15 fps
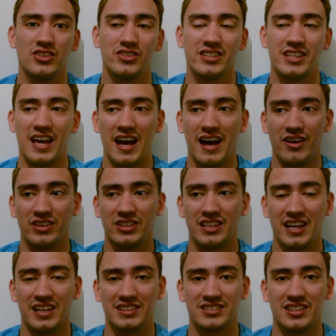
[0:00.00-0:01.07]
you get out, you
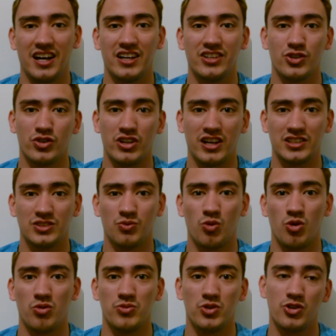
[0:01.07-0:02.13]
get inside, you're nice and
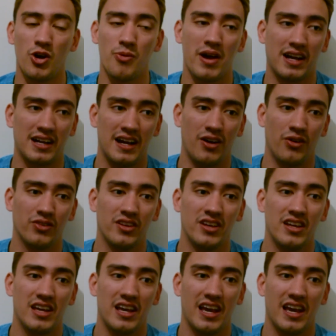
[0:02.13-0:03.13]
warm, you go back out,